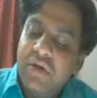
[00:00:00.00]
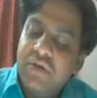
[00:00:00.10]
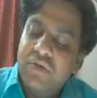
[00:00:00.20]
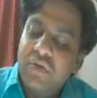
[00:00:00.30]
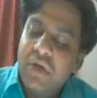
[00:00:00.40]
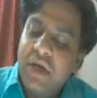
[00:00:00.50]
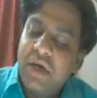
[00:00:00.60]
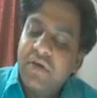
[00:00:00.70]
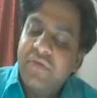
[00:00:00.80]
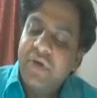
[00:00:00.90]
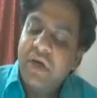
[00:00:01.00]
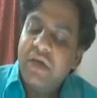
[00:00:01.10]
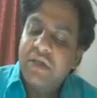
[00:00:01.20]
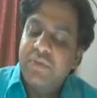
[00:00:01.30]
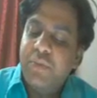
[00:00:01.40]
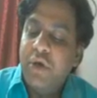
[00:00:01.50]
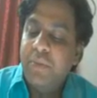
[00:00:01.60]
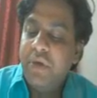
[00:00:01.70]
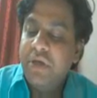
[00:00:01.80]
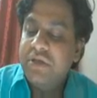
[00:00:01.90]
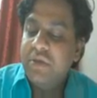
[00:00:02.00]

So the electric field at this point p is